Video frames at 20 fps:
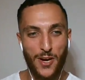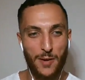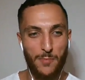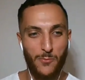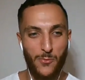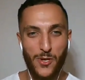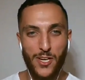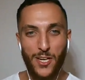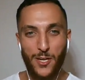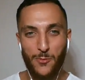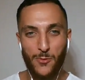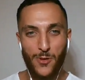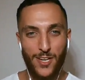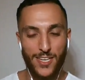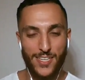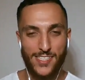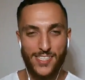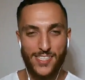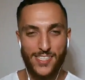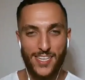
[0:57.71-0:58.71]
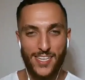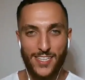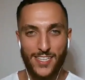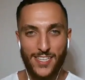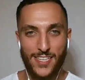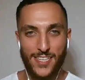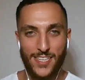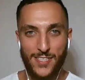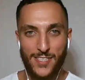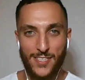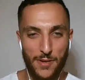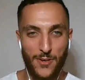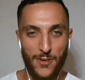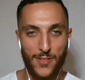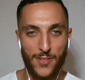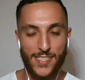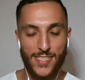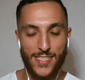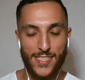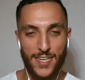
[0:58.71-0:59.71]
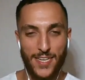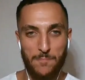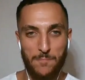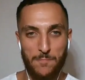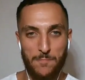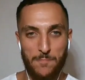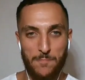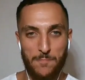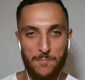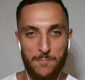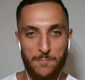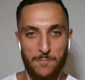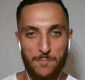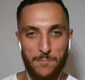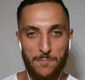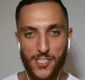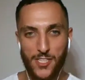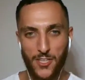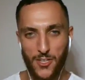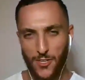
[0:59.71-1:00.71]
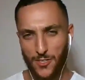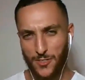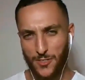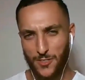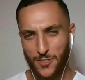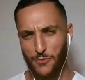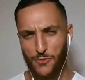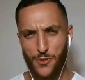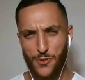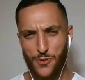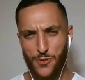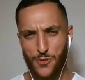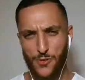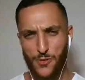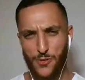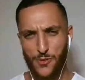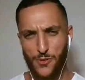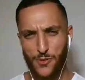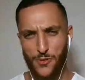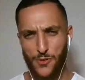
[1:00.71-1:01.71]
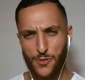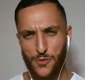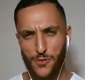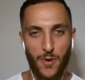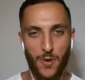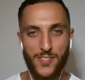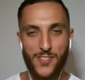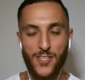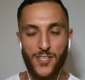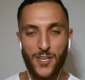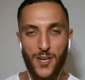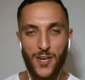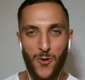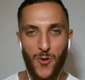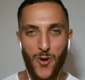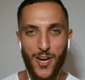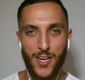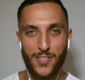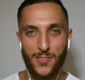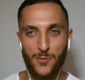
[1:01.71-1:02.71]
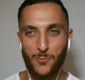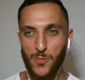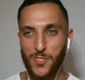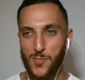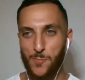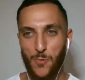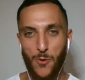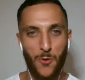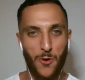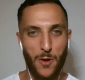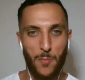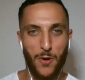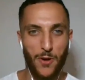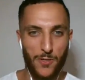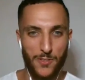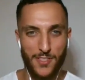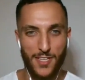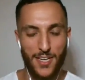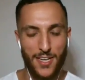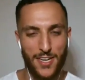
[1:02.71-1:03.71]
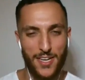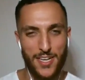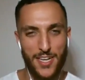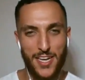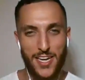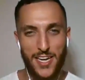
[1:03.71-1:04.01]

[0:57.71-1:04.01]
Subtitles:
I'm really excited today because I was in contact with you 2 months ago, and we spoke about a